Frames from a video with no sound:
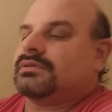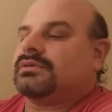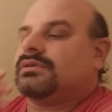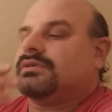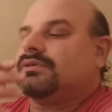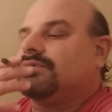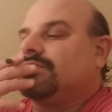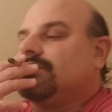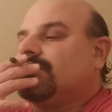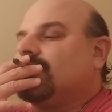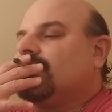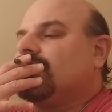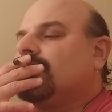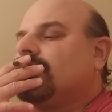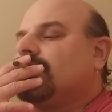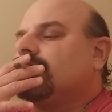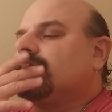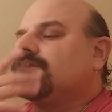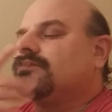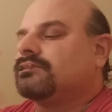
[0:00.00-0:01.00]
I don't know.
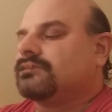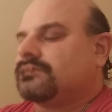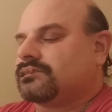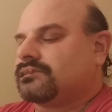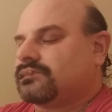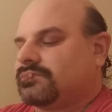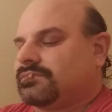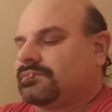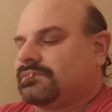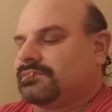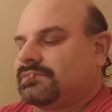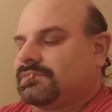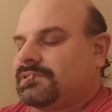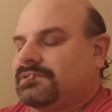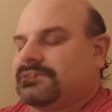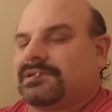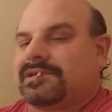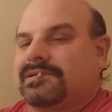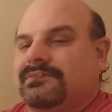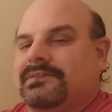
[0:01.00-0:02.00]

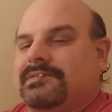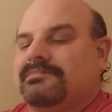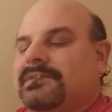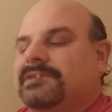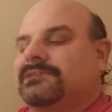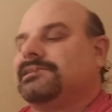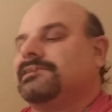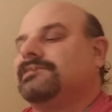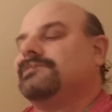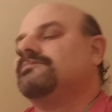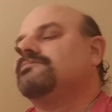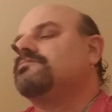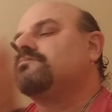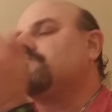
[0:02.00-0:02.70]
Seems like it'd be messy.